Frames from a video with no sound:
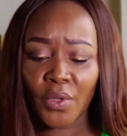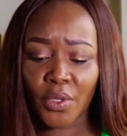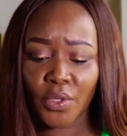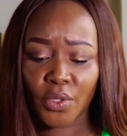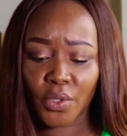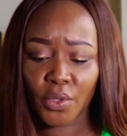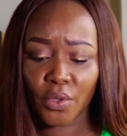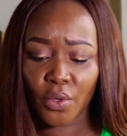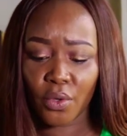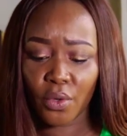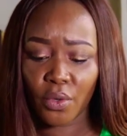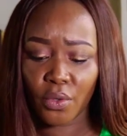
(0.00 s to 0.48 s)

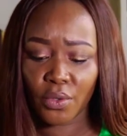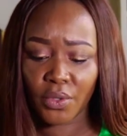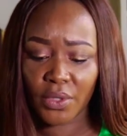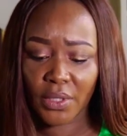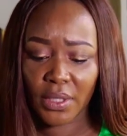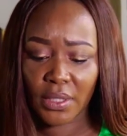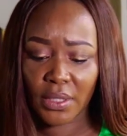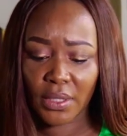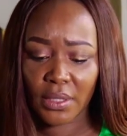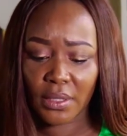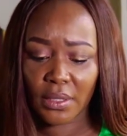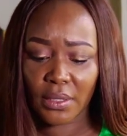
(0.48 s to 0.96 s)
So
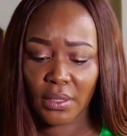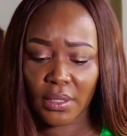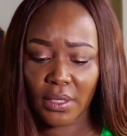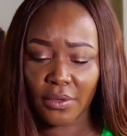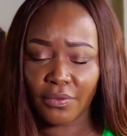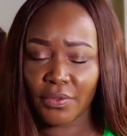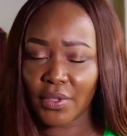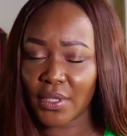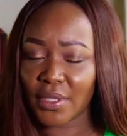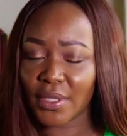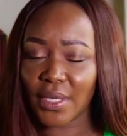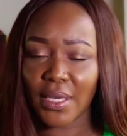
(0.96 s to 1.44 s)
just,
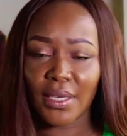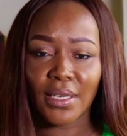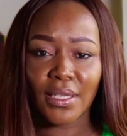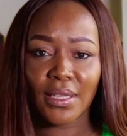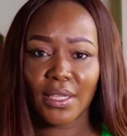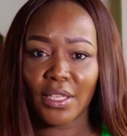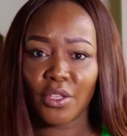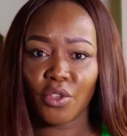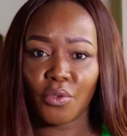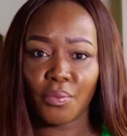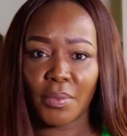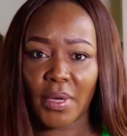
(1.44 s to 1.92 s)
if there's
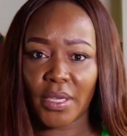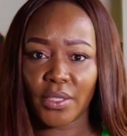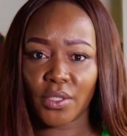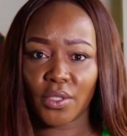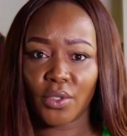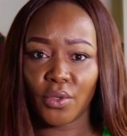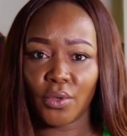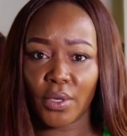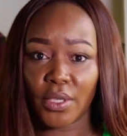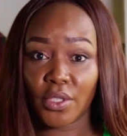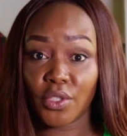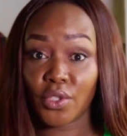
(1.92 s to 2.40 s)
anything you
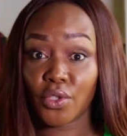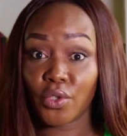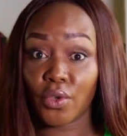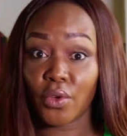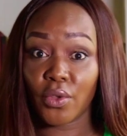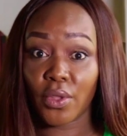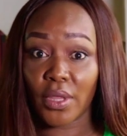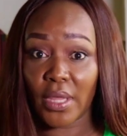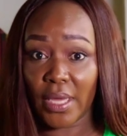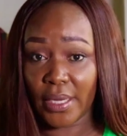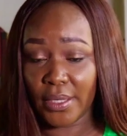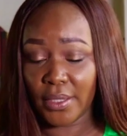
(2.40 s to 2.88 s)
must do,
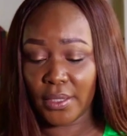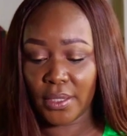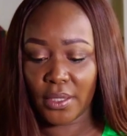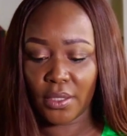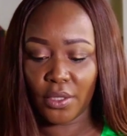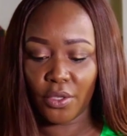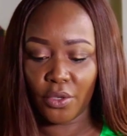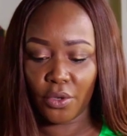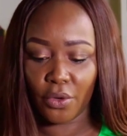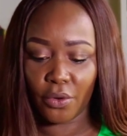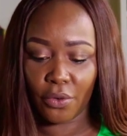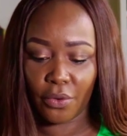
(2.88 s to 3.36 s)
ensure
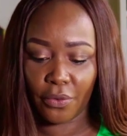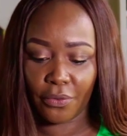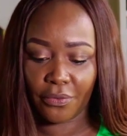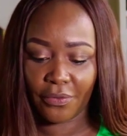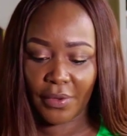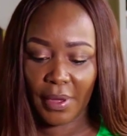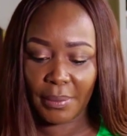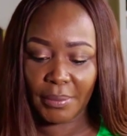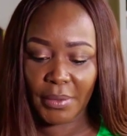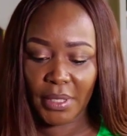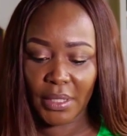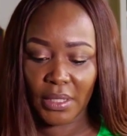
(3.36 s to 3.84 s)
that your
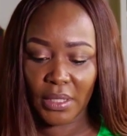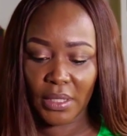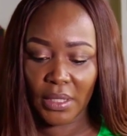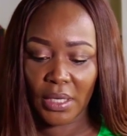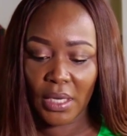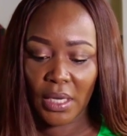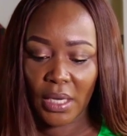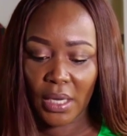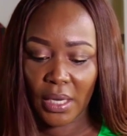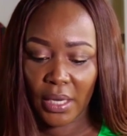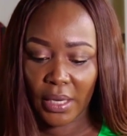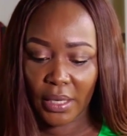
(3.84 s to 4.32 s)

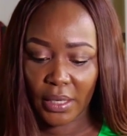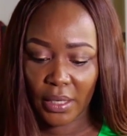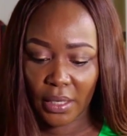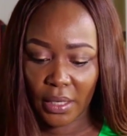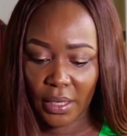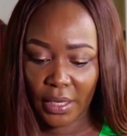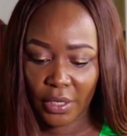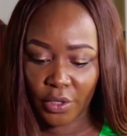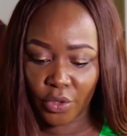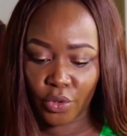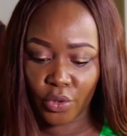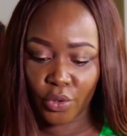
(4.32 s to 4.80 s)
family
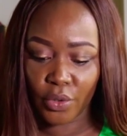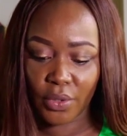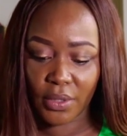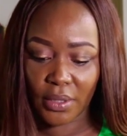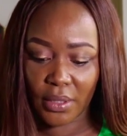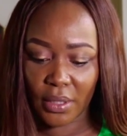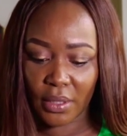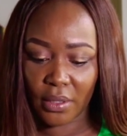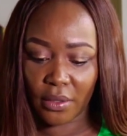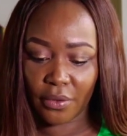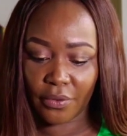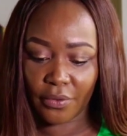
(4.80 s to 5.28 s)
and
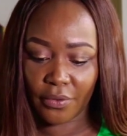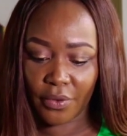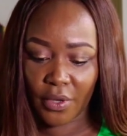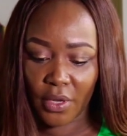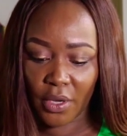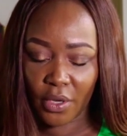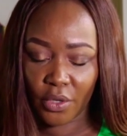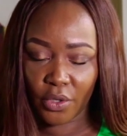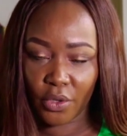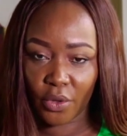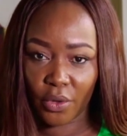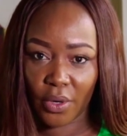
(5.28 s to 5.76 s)
yourself,
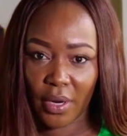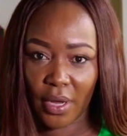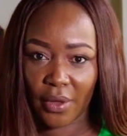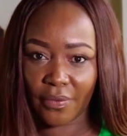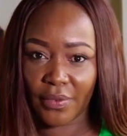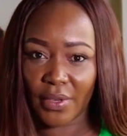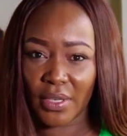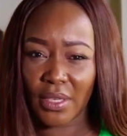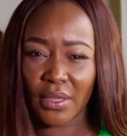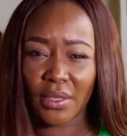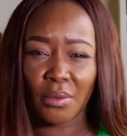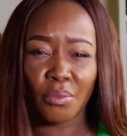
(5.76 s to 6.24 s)
you're
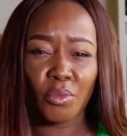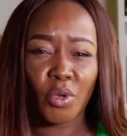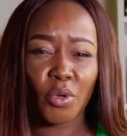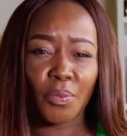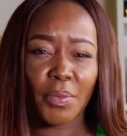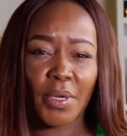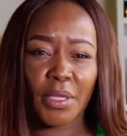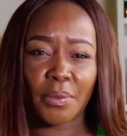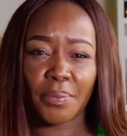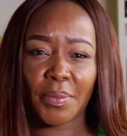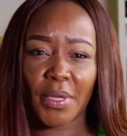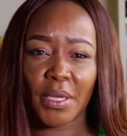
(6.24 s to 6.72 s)
covered. And the
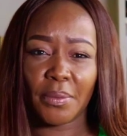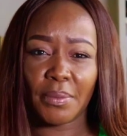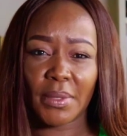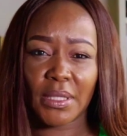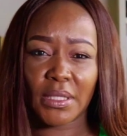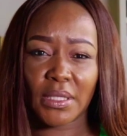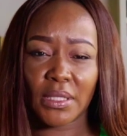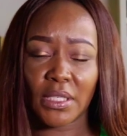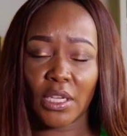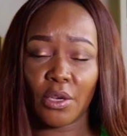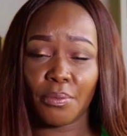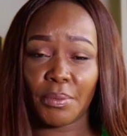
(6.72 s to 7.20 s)
mobile
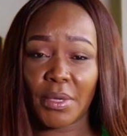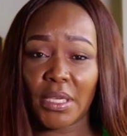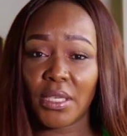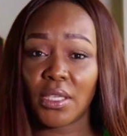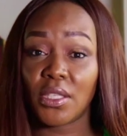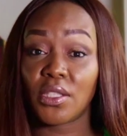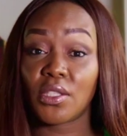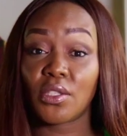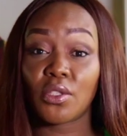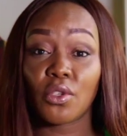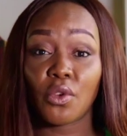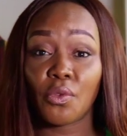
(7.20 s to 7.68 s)
payments now
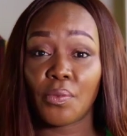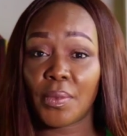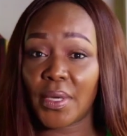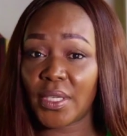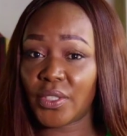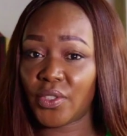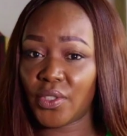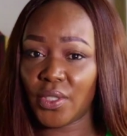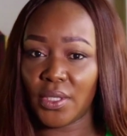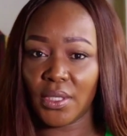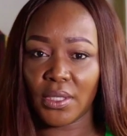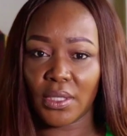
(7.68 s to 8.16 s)
make it so
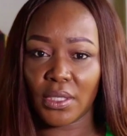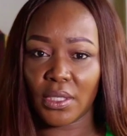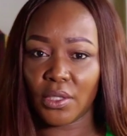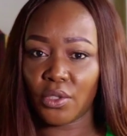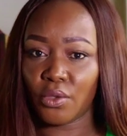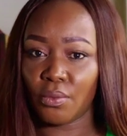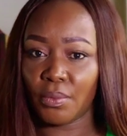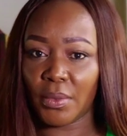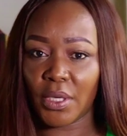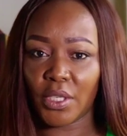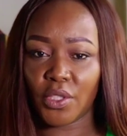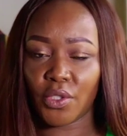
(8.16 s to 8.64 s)
much easier
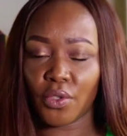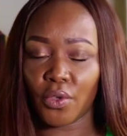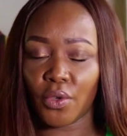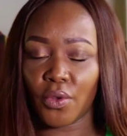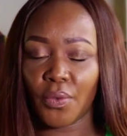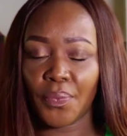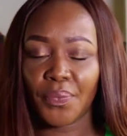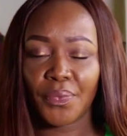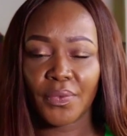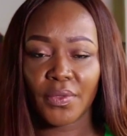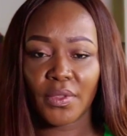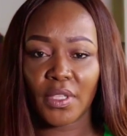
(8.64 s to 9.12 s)
to make
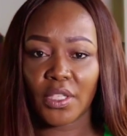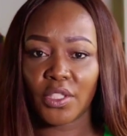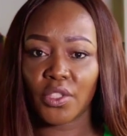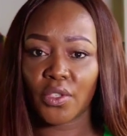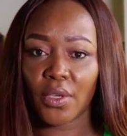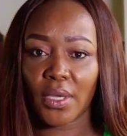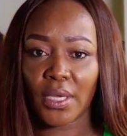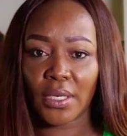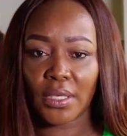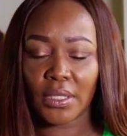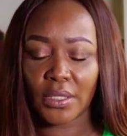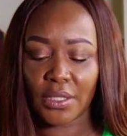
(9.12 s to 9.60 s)
sure that
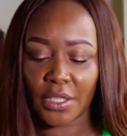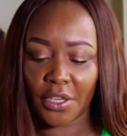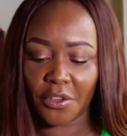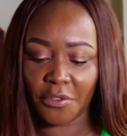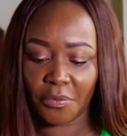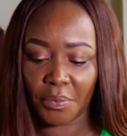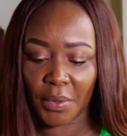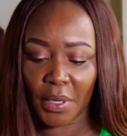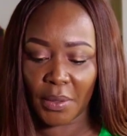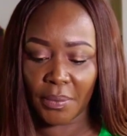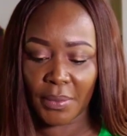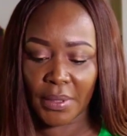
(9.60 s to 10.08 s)
your
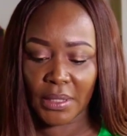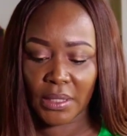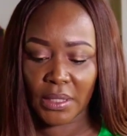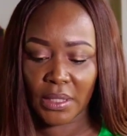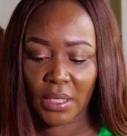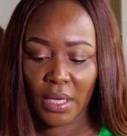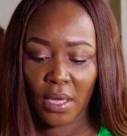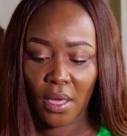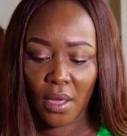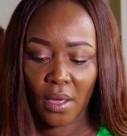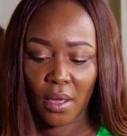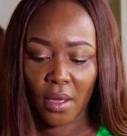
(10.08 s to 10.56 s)
NHIF
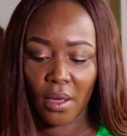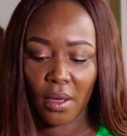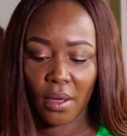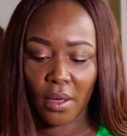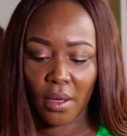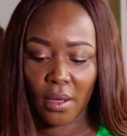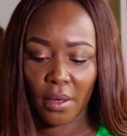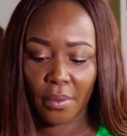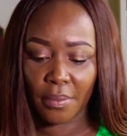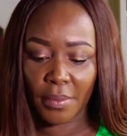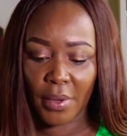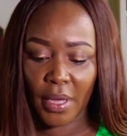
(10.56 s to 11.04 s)
payments
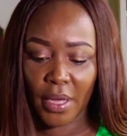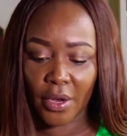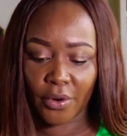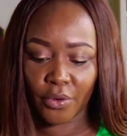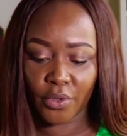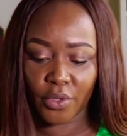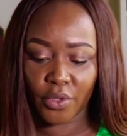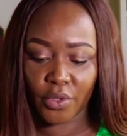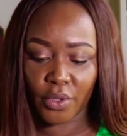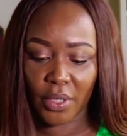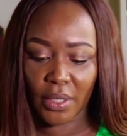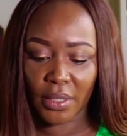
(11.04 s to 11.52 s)

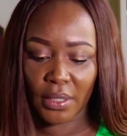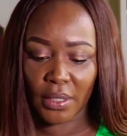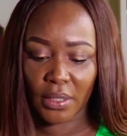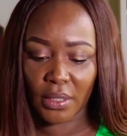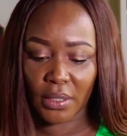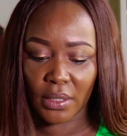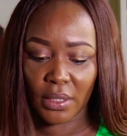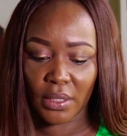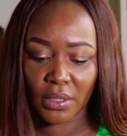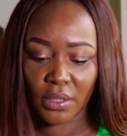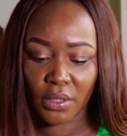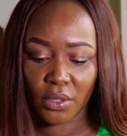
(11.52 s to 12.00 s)
are on track,
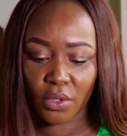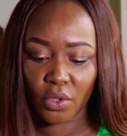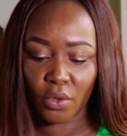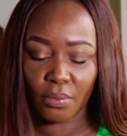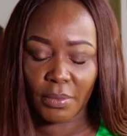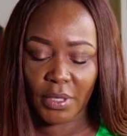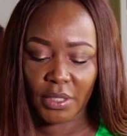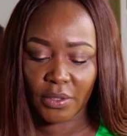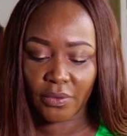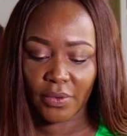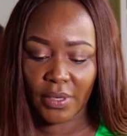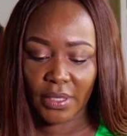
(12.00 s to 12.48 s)
and there's
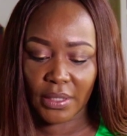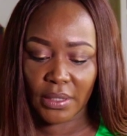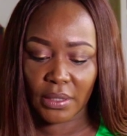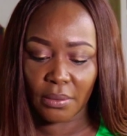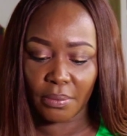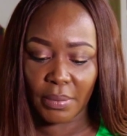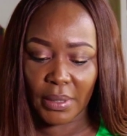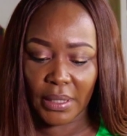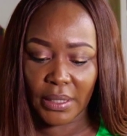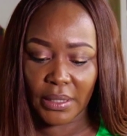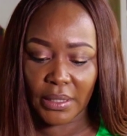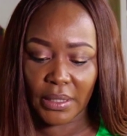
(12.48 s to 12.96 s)
so much
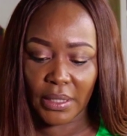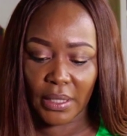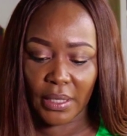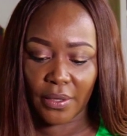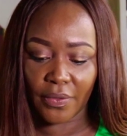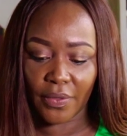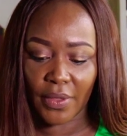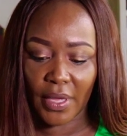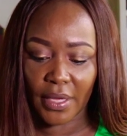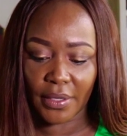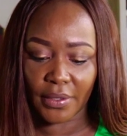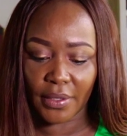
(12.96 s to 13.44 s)

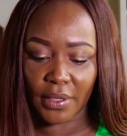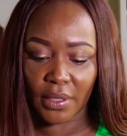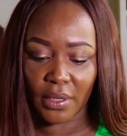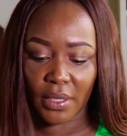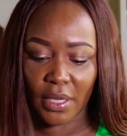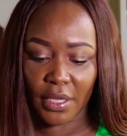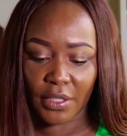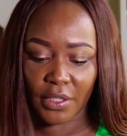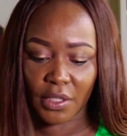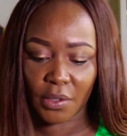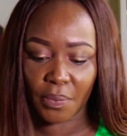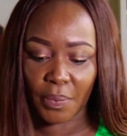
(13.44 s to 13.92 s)
flexibility in
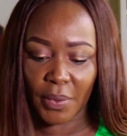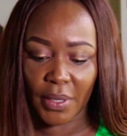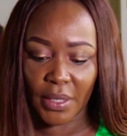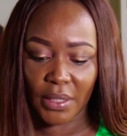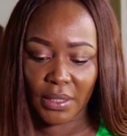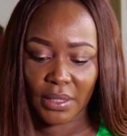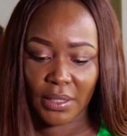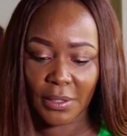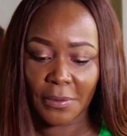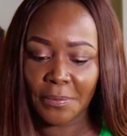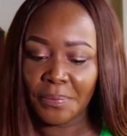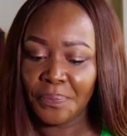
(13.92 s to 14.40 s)
that
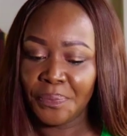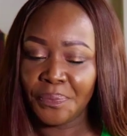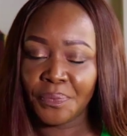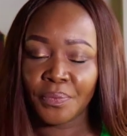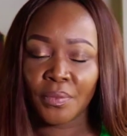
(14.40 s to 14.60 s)
space.